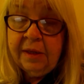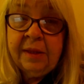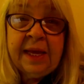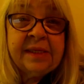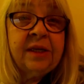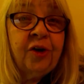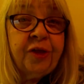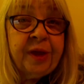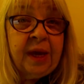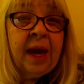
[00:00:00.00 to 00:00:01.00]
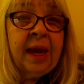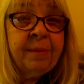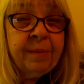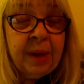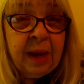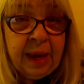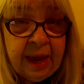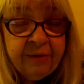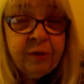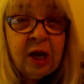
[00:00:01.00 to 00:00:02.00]
that's the good thing. I am I
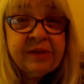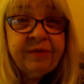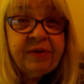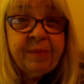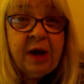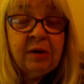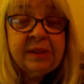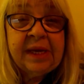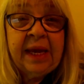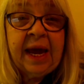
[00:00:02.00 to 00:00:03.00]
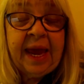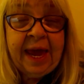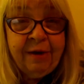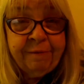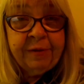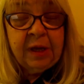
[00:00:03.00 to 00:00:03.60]
have lost 50 pounds and I have